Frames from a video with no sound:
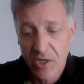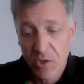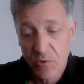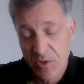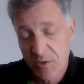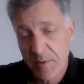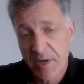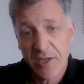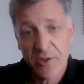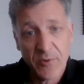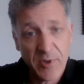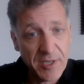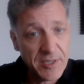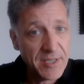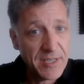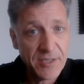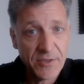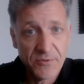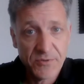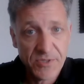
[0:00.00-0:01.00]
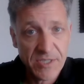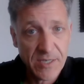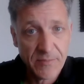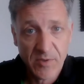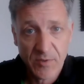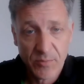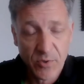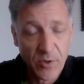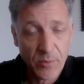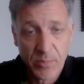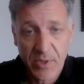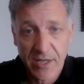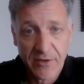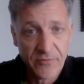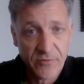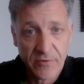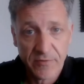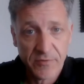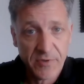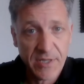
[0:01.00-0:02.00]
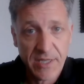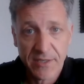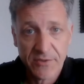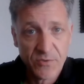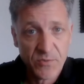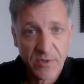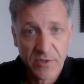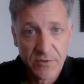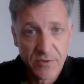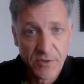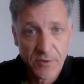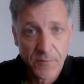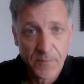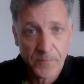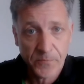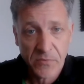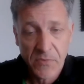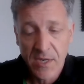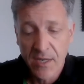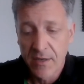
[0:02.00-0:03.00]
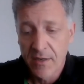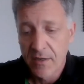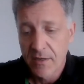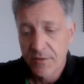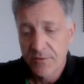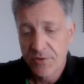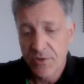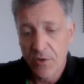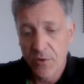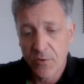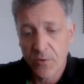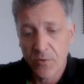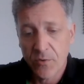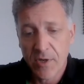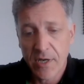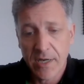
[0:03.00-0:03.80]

Which by the way, they use Teaming Pro platform for that as well too. So.